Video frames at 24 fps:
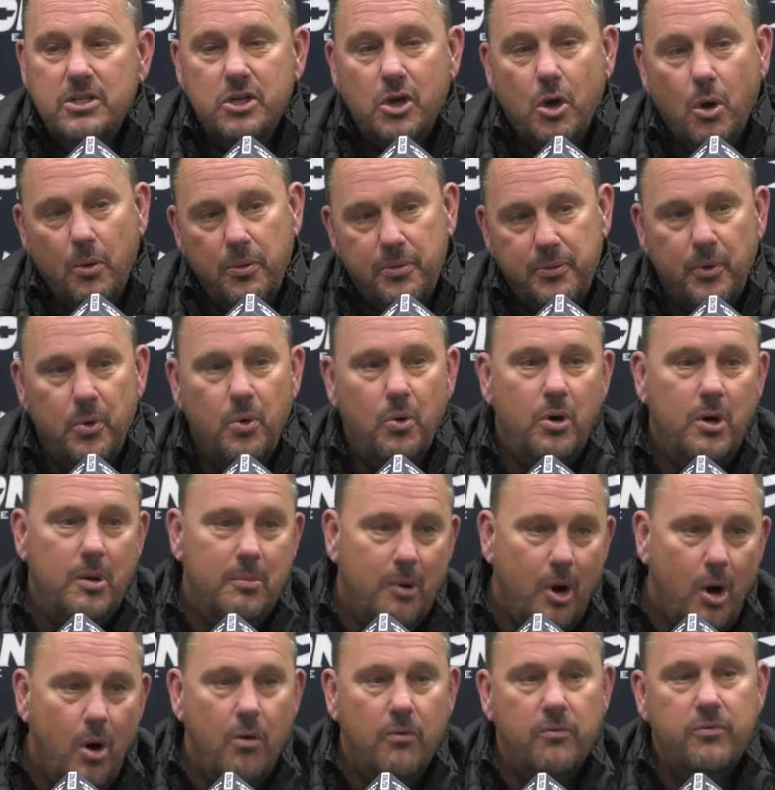to go through
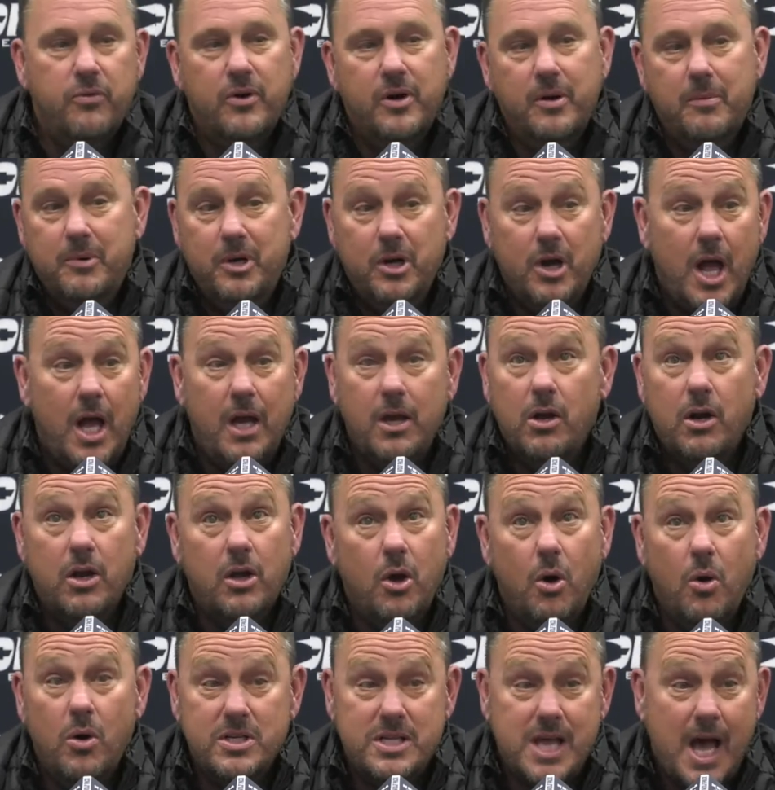him, over him. You're not
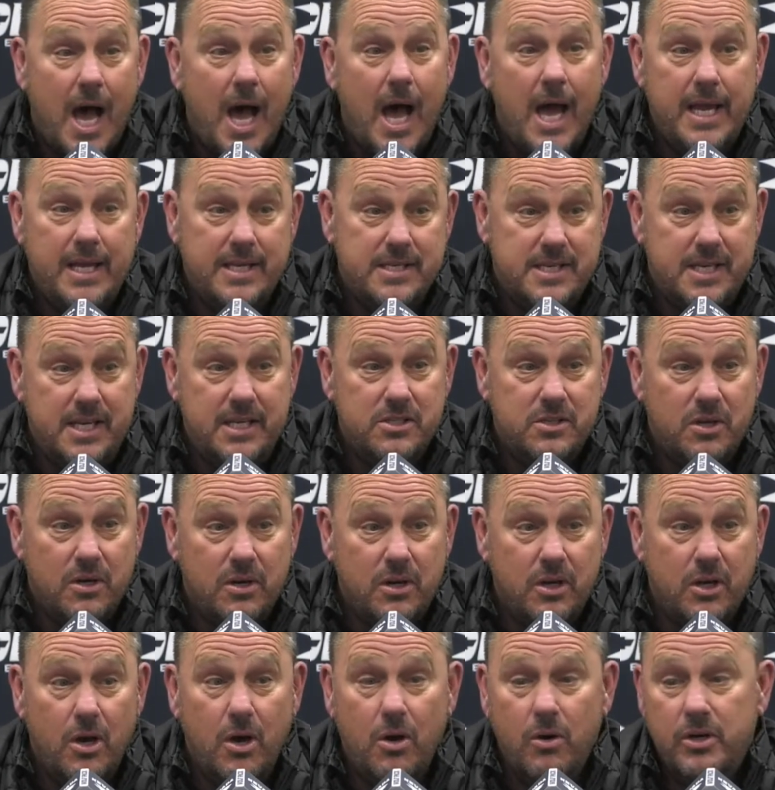going to go as high as he's
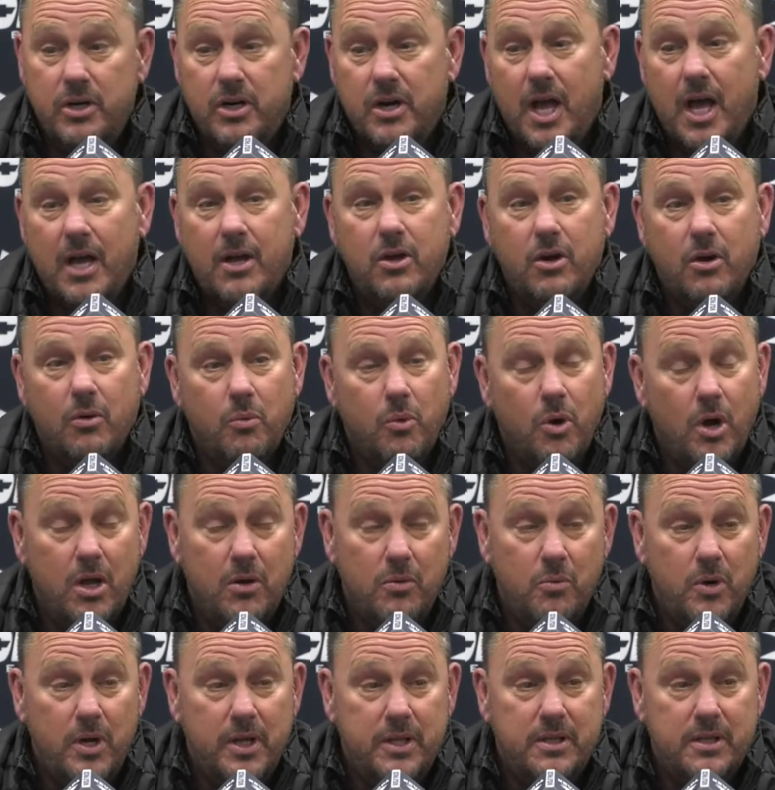going to go. You're not going to
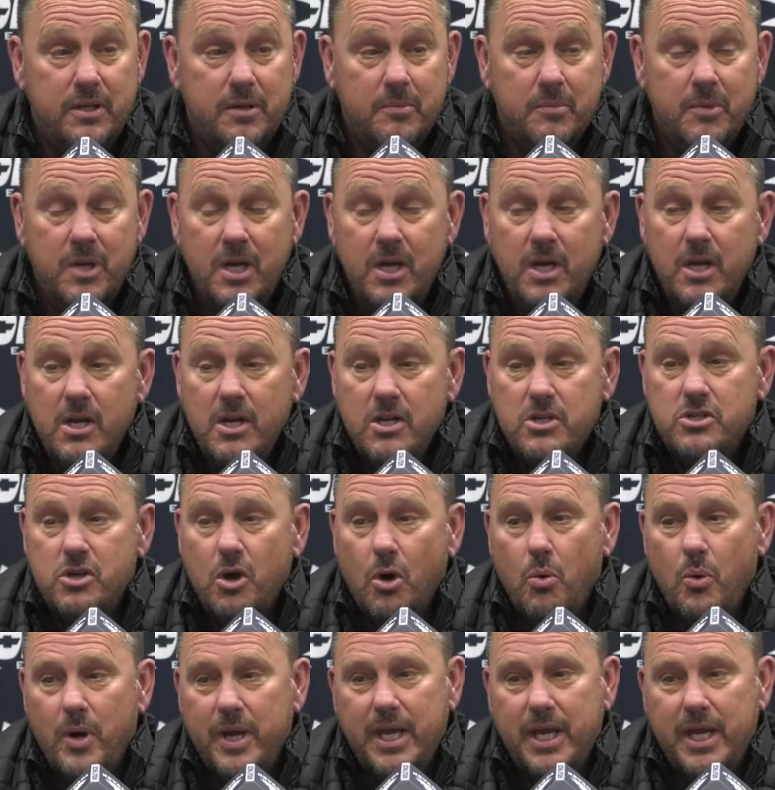run with him. So